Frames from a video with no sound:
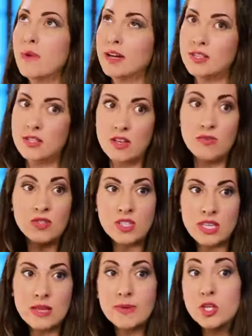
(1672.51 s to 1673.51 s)
months that you've
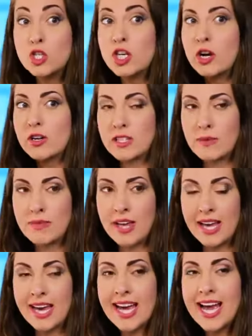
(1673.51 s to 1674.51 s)
seen them and shared
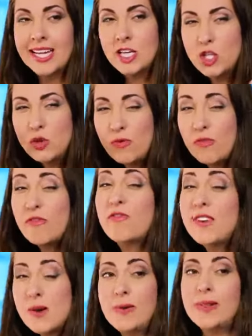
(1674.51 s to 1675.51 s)
something. Did you
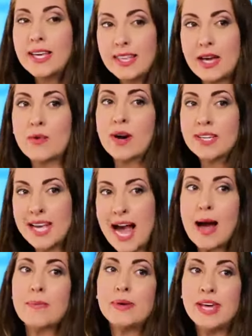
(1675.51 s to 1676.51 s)
feel like they were as
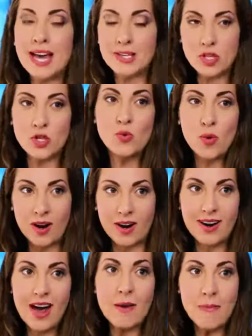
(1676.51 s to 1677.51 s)
happy as you
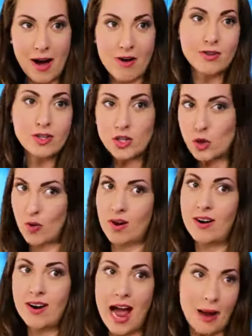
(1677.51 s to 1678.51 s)
were about
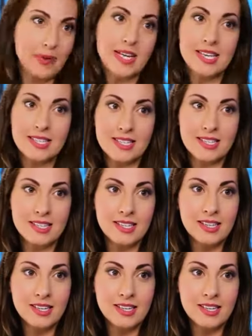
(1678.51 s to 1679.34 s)
your happiness?